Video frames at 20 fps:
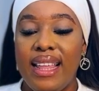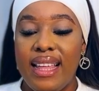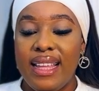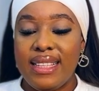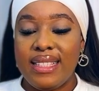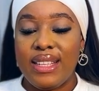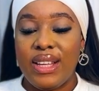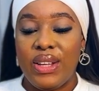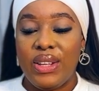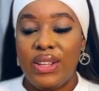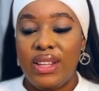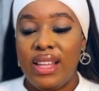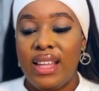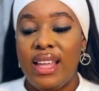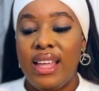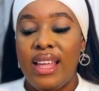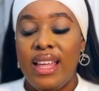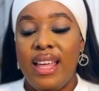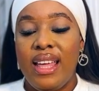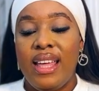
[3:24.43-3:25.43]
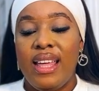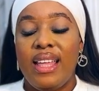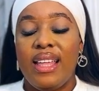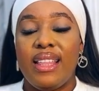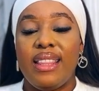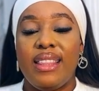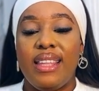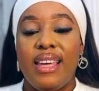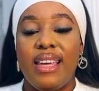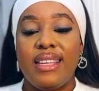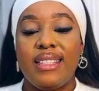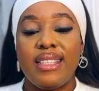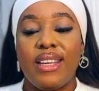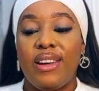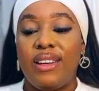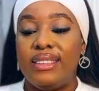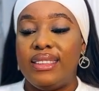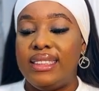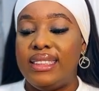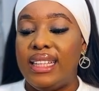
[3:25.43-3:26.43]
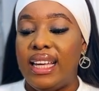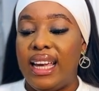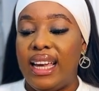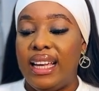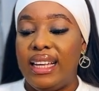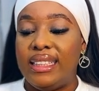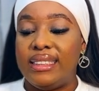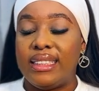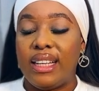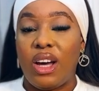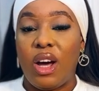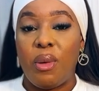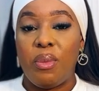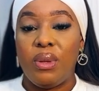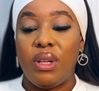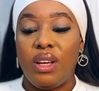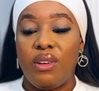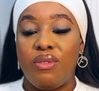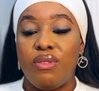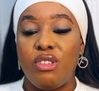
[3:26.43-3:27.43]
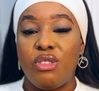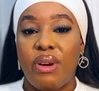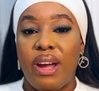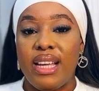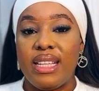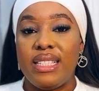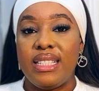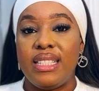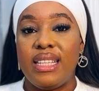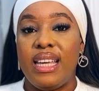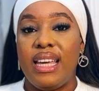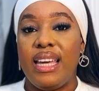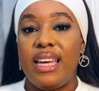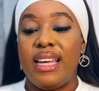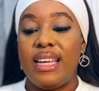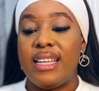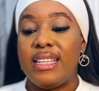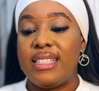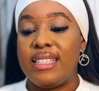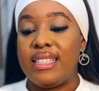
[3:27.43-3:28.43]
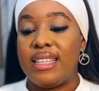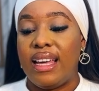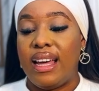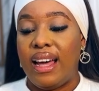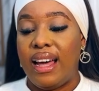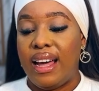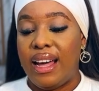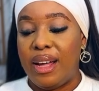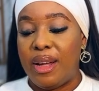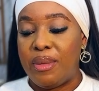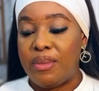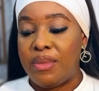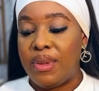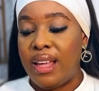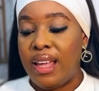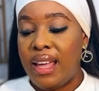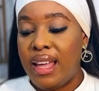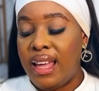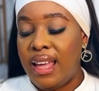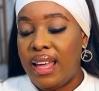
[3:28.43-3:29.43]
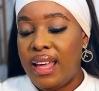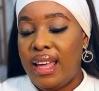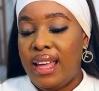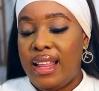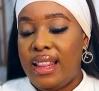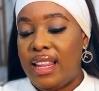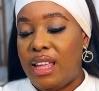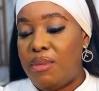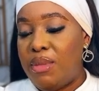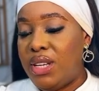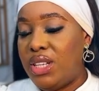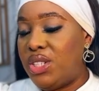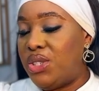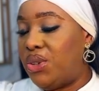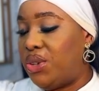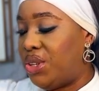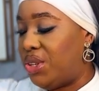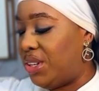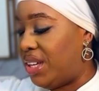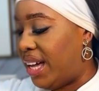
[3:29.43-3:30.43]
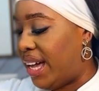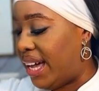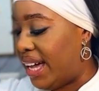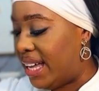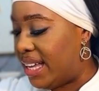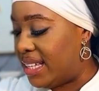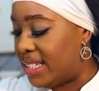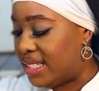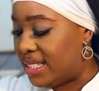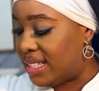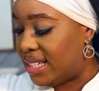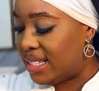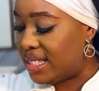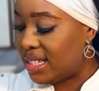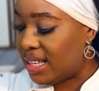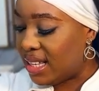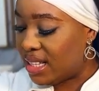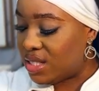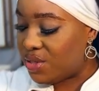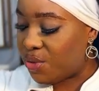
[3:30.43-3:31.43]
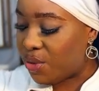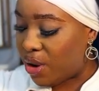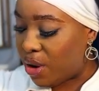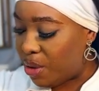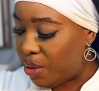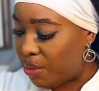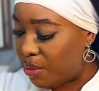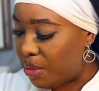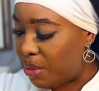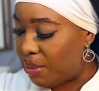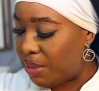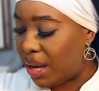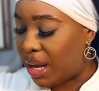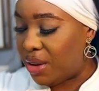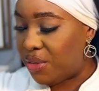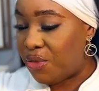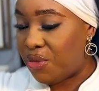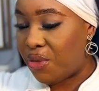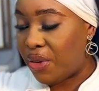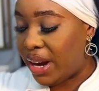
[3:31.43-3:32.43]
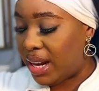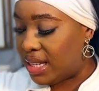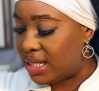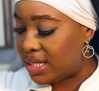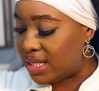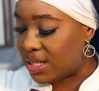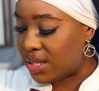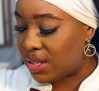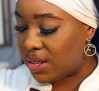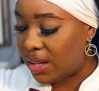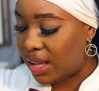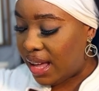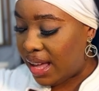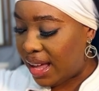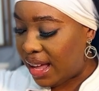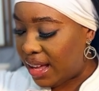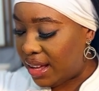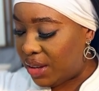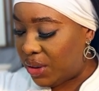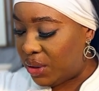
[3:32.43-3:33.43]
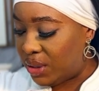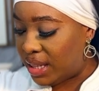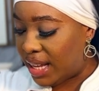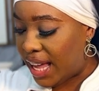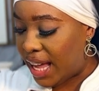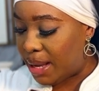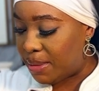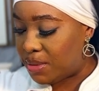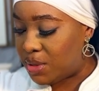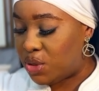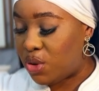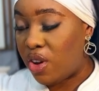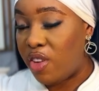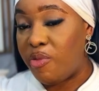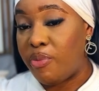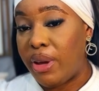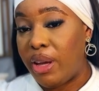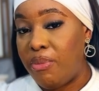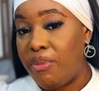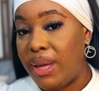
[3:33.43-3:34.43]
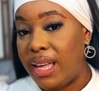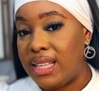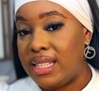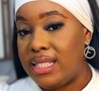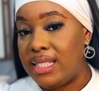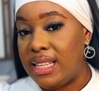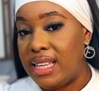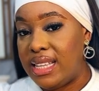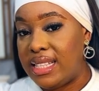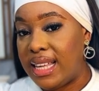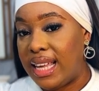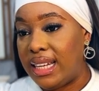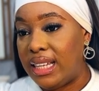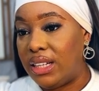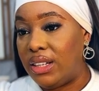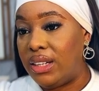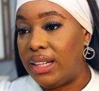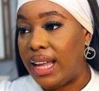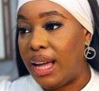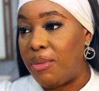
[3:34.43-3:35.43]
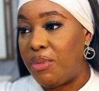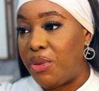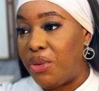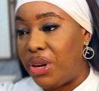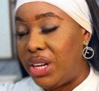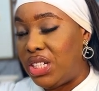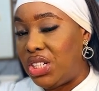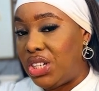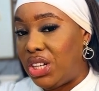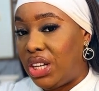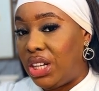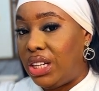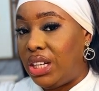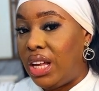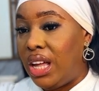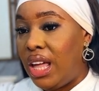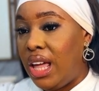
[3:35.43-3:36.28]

So this contains a couple of dresses. Let me show you guys. This is from my friend's collab. Two of my besties had a collaboration